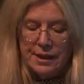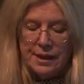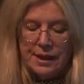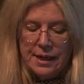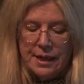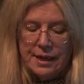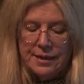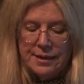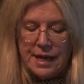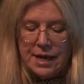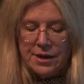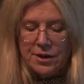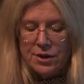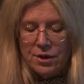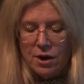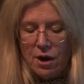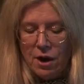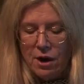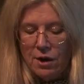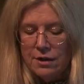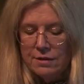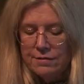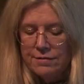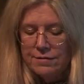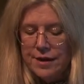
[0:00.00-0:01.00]
and that her
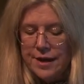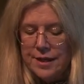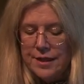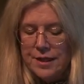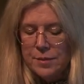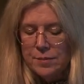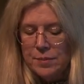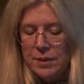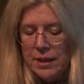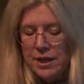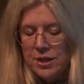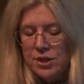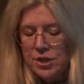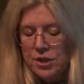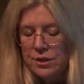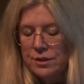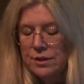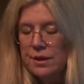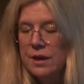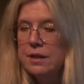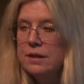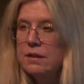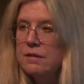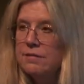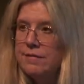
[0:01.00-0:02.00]
heart finds pleasure
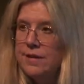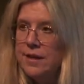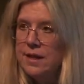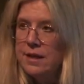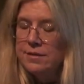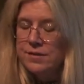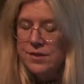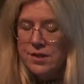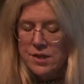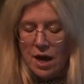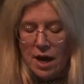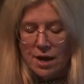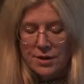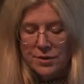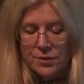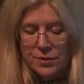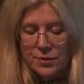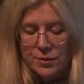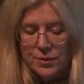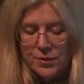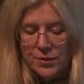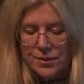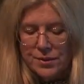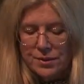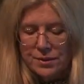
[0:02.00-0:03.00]
at the feet of
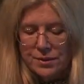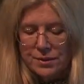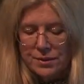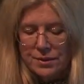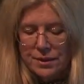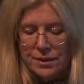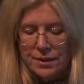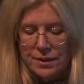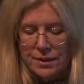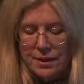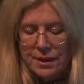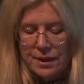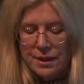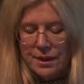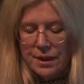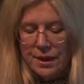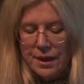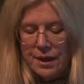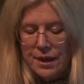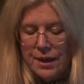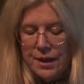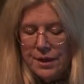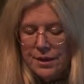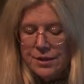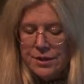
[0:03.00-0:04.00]
sadhus.
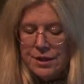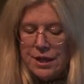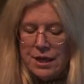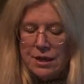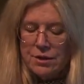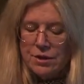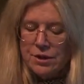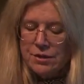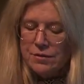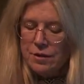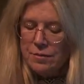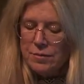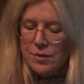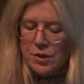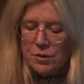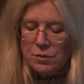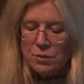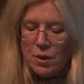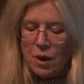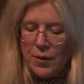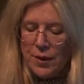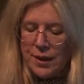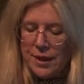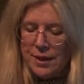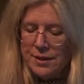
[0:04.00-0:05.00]
Singers from
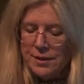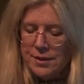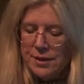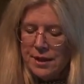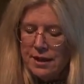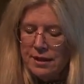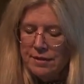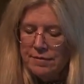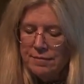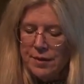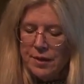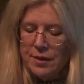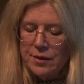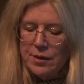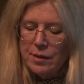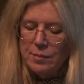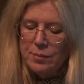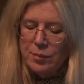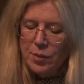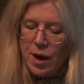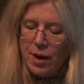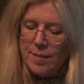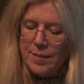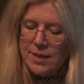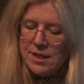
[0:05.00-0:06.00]
Sarohi sing of Mira
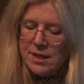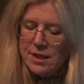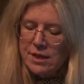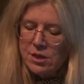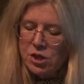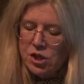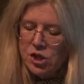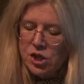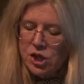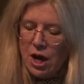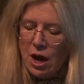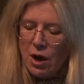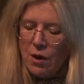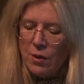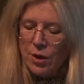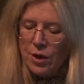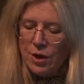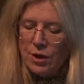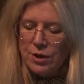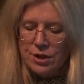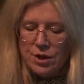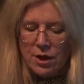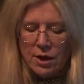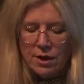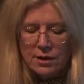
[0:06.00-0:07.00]
promising to shower her
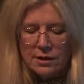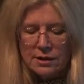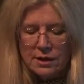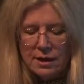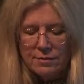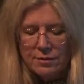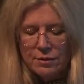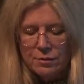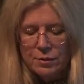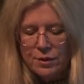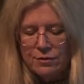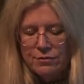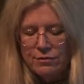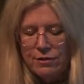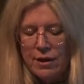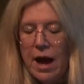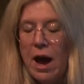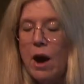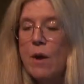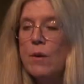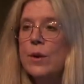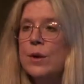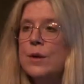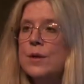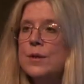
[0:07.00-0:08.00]
dark lover with
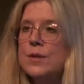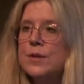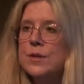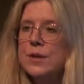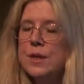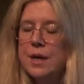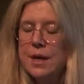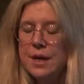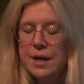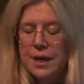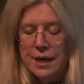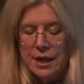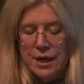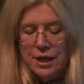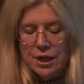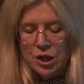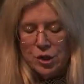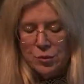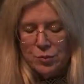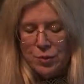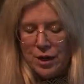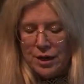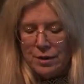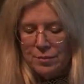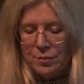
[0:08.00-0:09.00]
flowers,
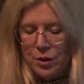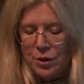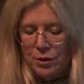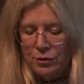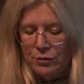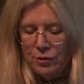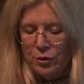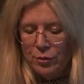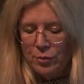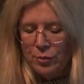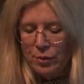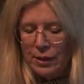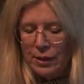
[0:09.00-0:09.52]
spread a beautiful